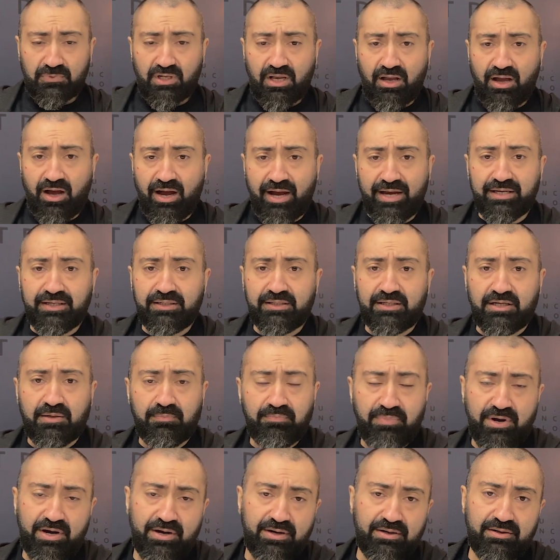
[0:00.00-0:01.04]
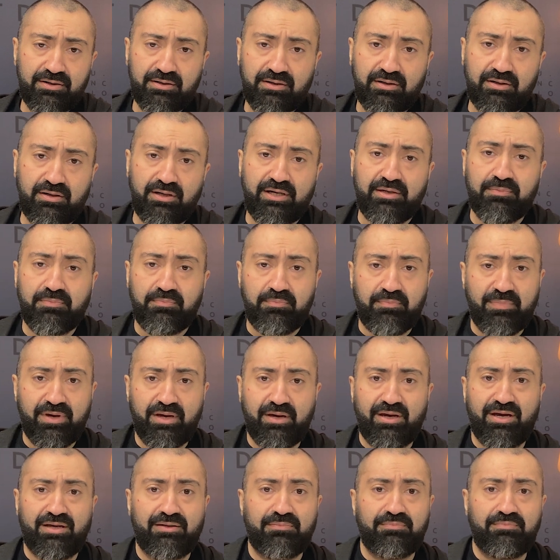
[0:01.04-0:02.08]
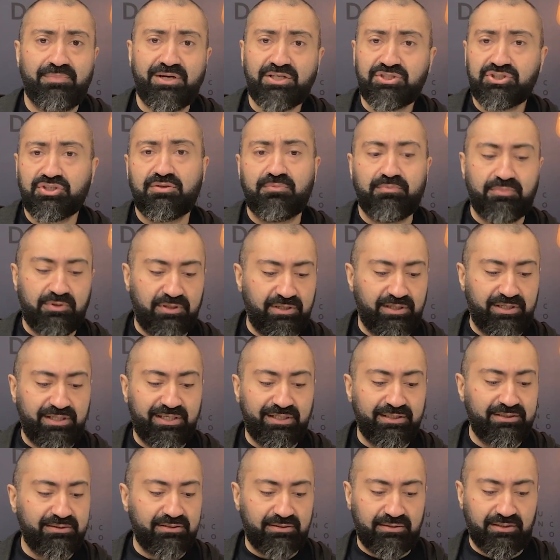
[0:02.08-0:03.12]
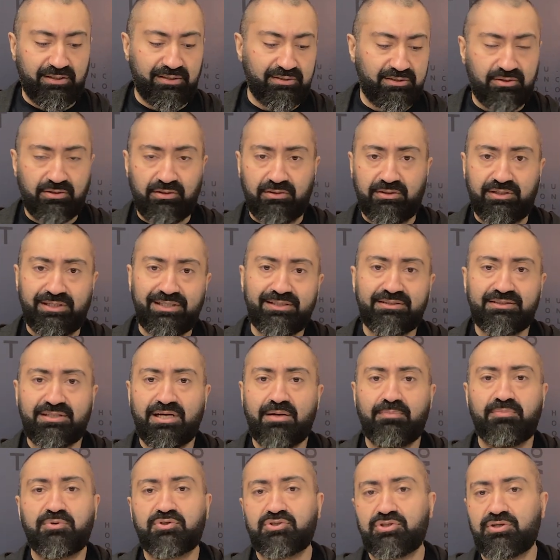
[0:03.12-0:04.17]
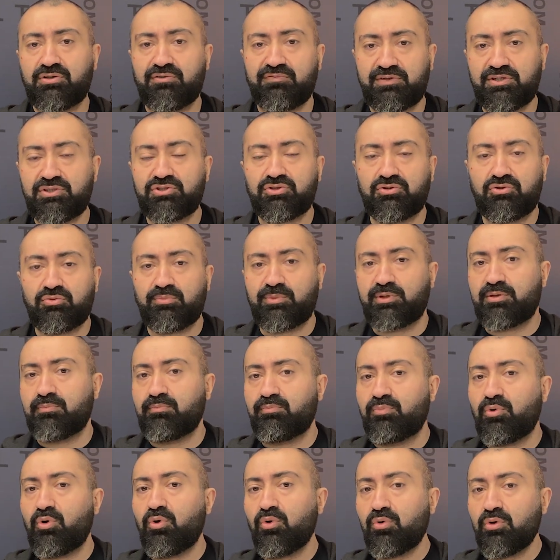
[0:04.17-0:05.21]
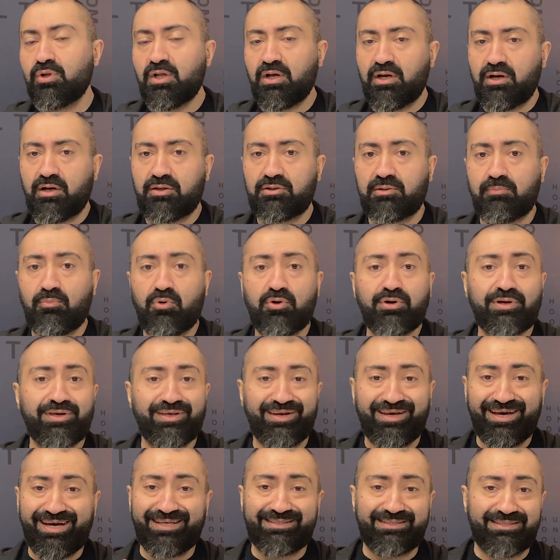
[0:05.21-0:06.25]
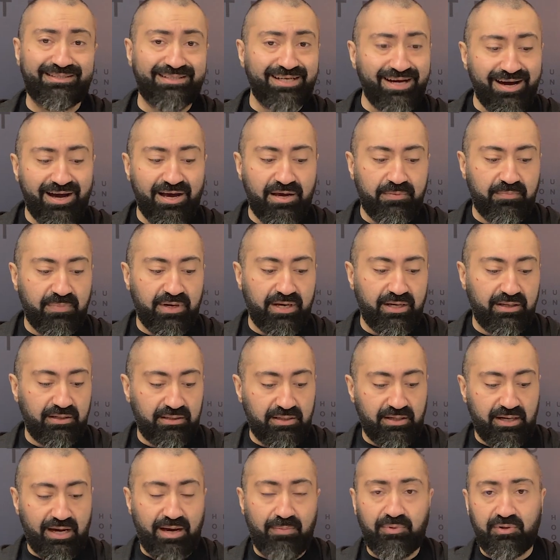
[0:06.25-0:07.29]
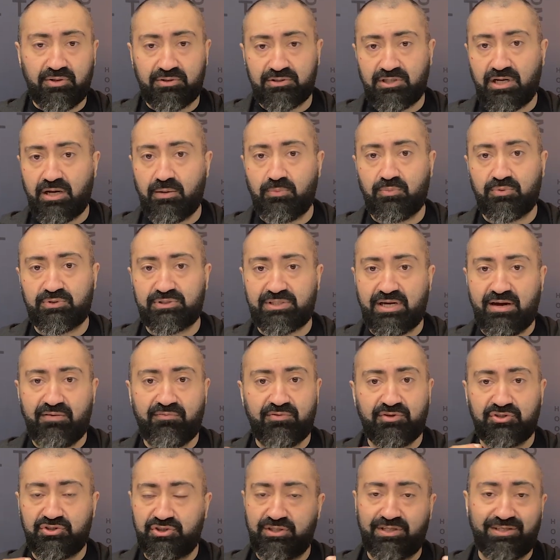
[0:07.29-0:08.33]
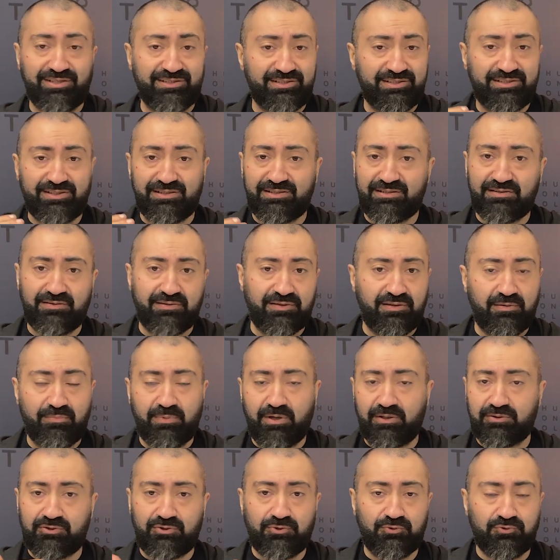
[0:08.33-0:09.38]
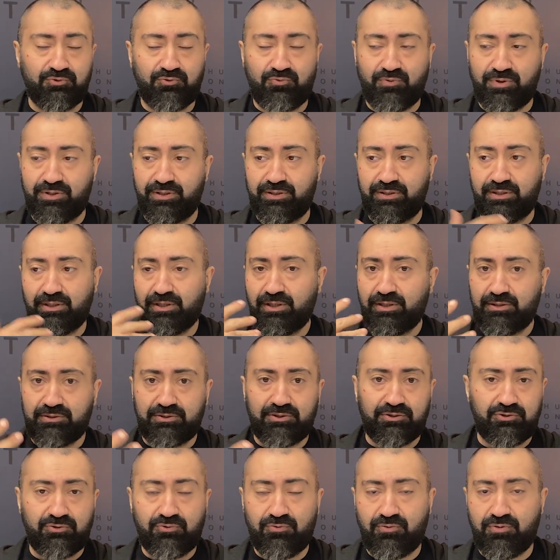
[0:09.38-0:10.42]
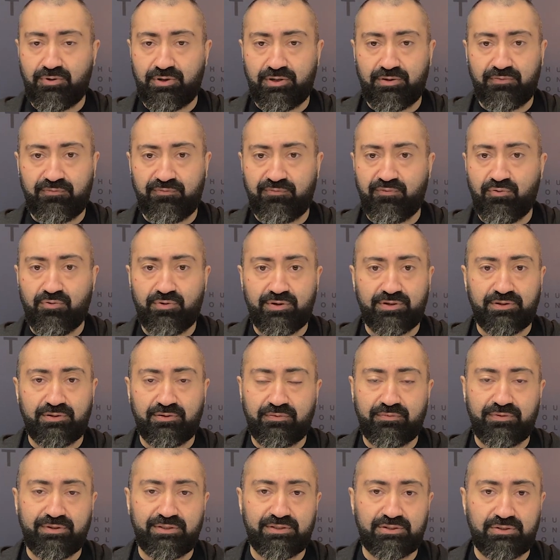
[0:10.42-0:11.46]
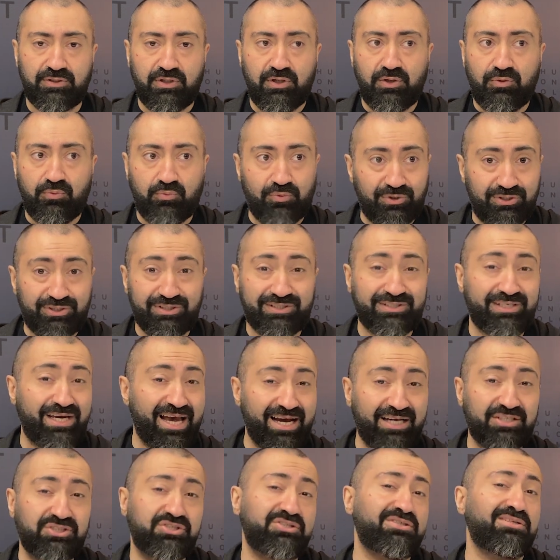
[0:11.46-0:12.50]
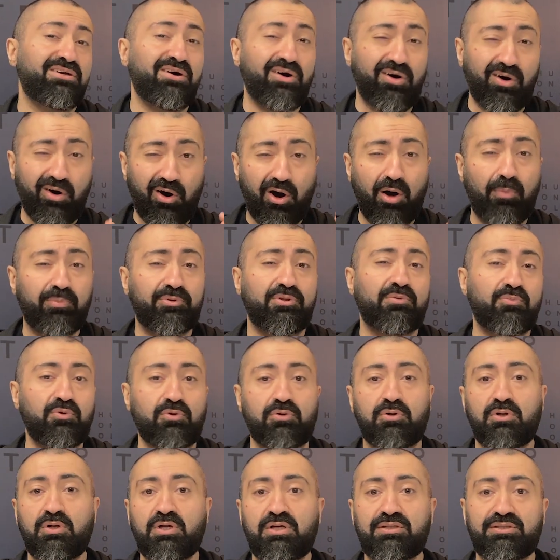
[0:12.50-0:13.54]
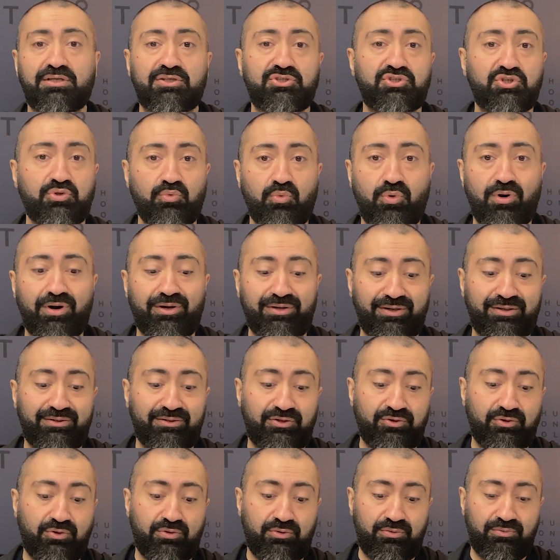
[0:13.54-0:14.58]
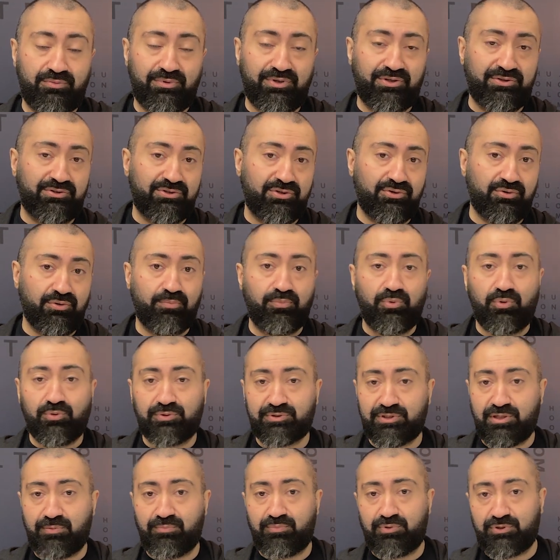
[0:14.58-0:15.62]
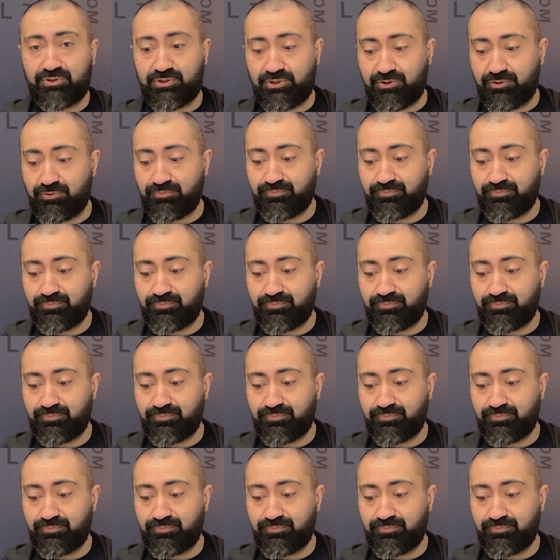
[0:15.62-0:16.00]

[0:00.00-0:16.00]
I compared and measured the internal heat temperature of each aluminum bowl on the market at the time, and the Apple on Top was averaging consistently about 220 to 240 degrees, which is actually the optimal that you want in your internal bowl temperature.